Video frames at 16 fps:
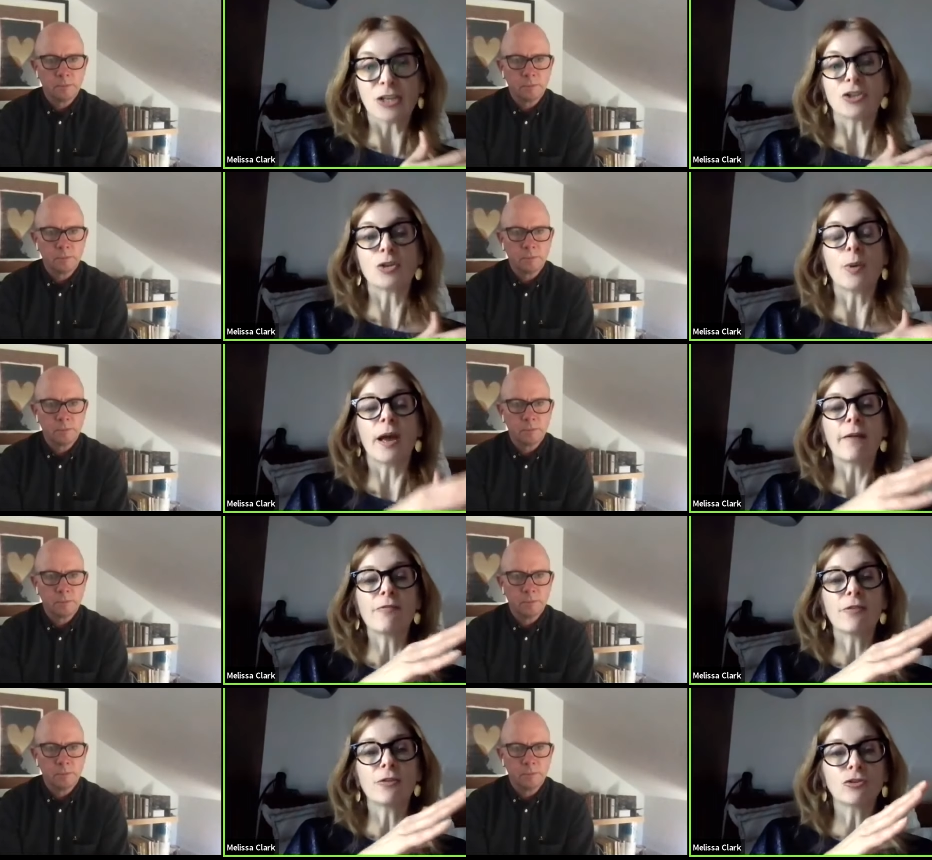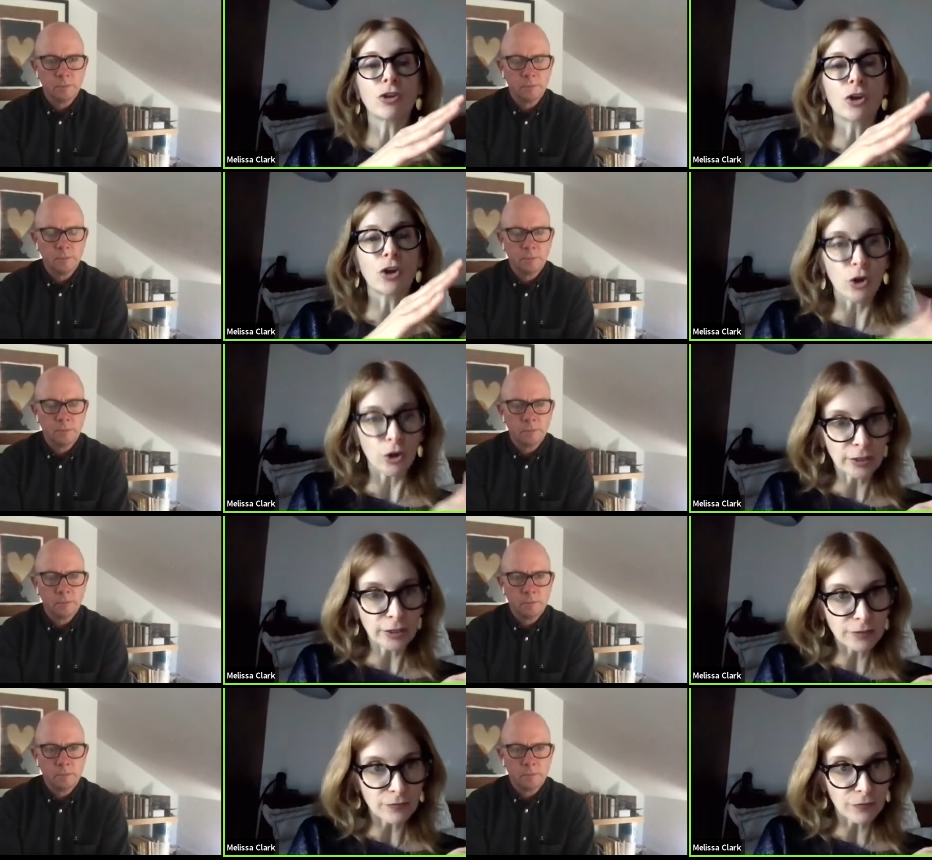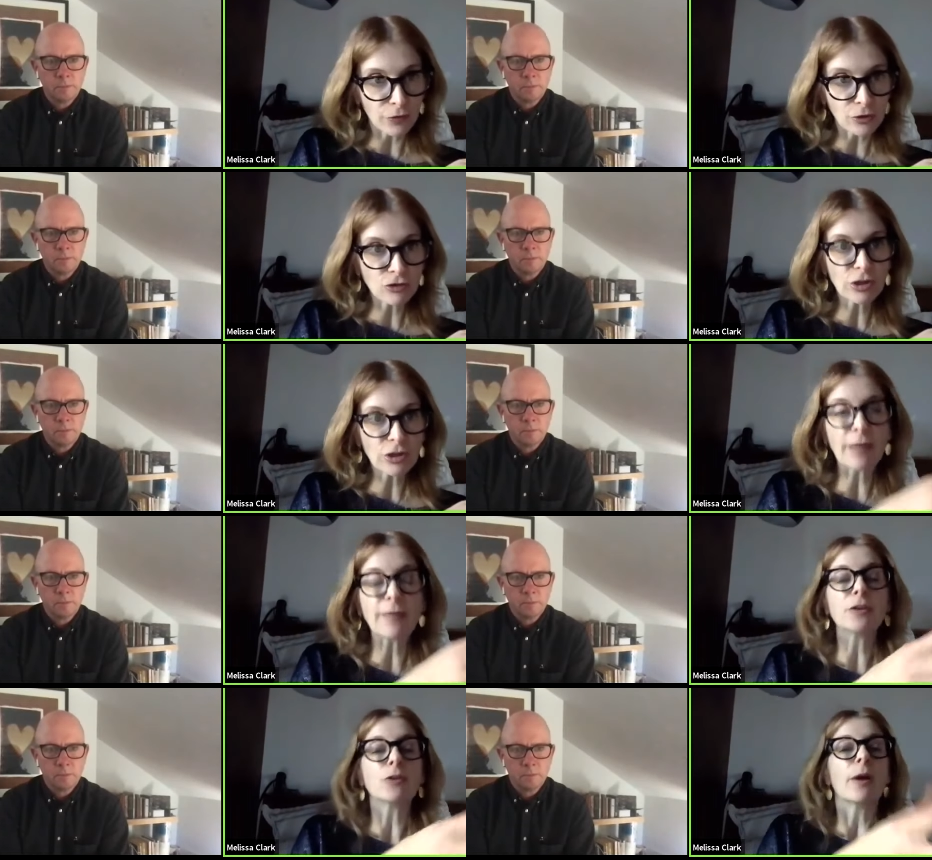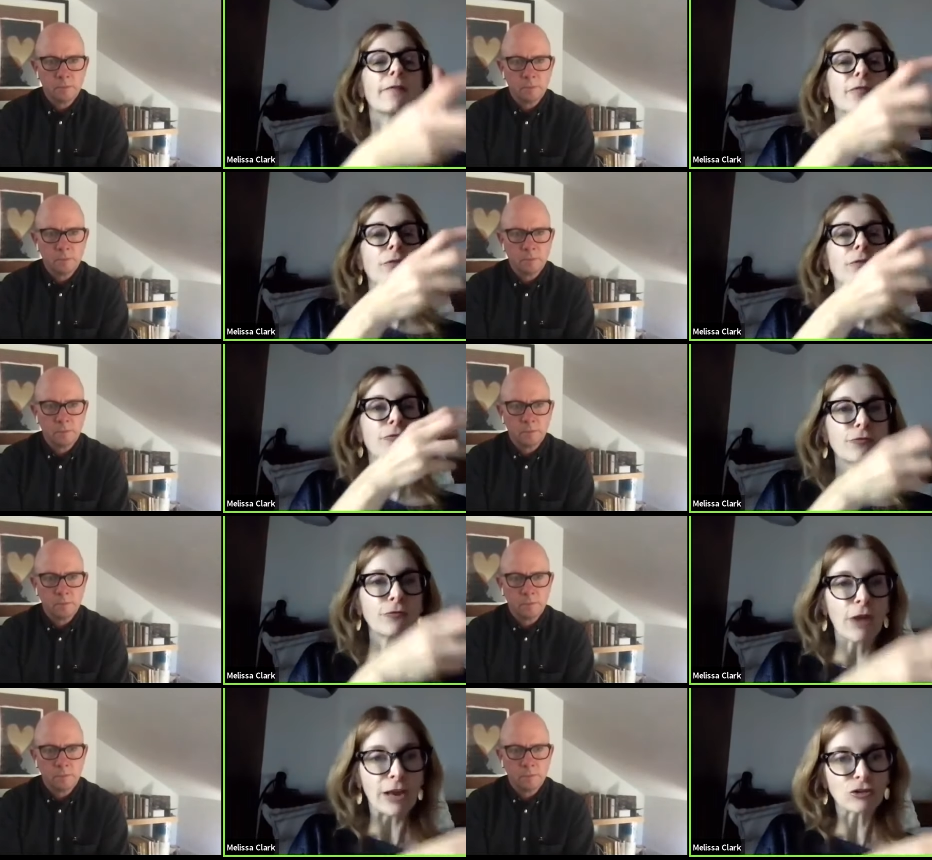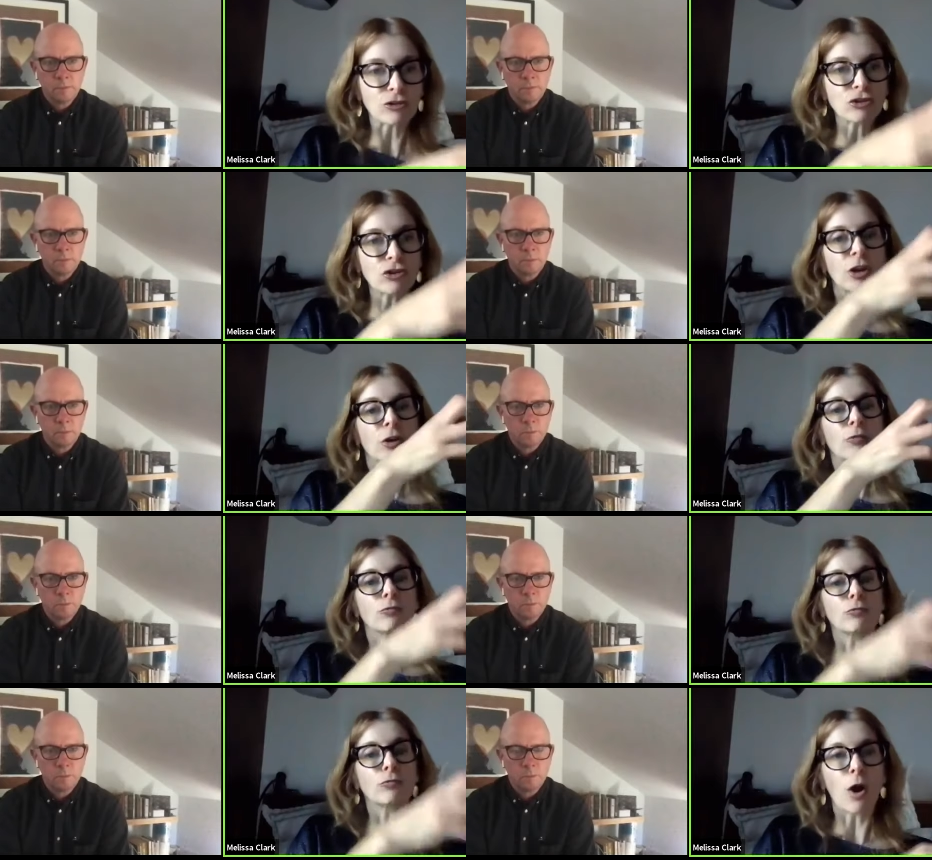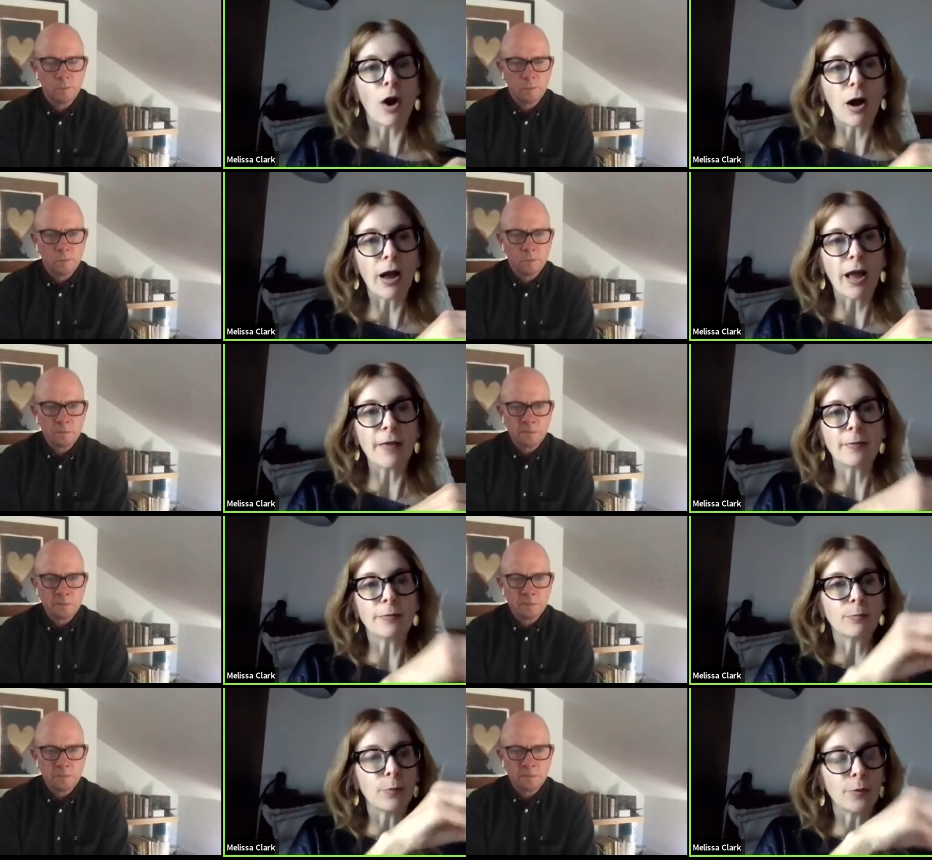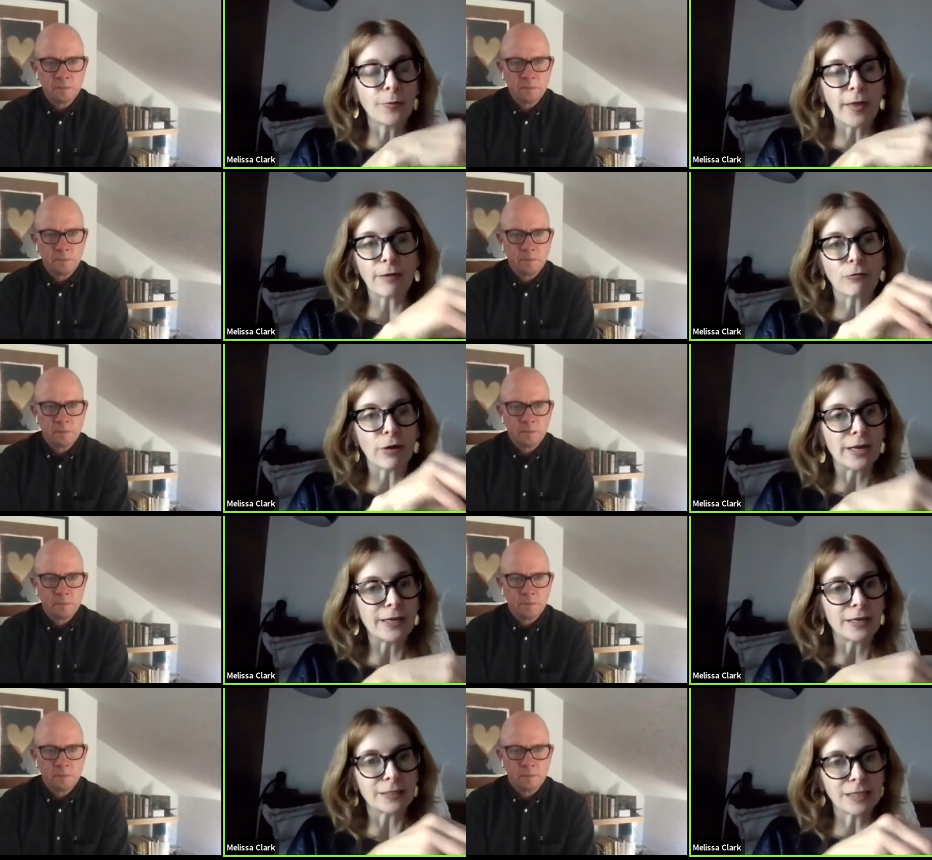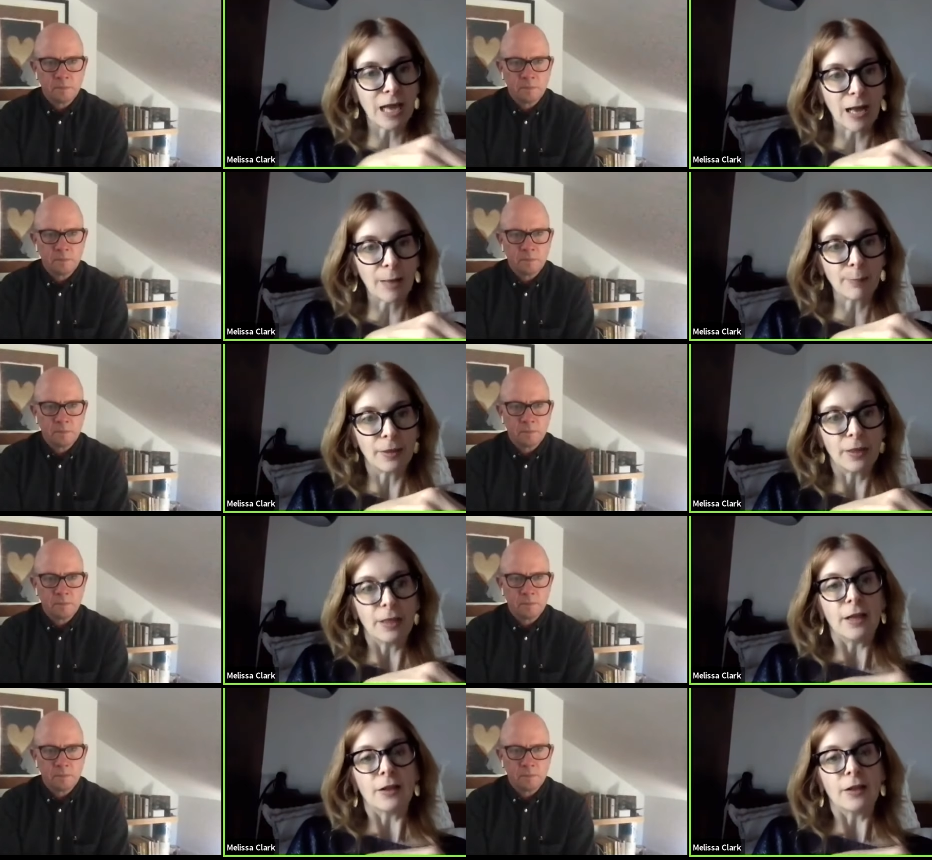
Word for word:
Speaker 1: So you have the cooked version and then you have the fresh raw and put that right on top.